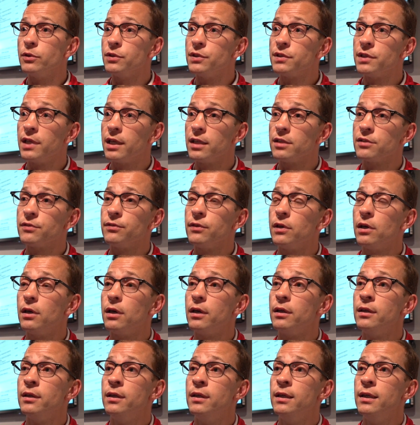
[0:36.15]
to
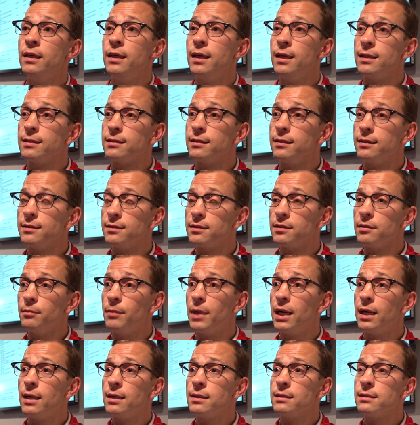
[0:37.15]
satisfy Essendon's
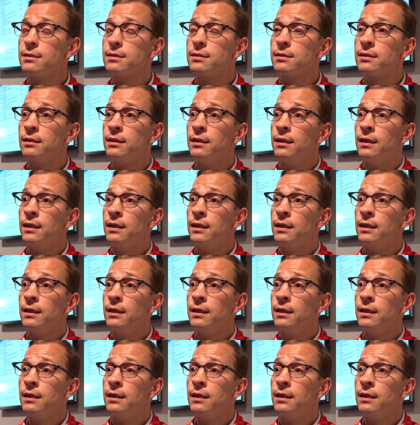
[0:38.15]
demands.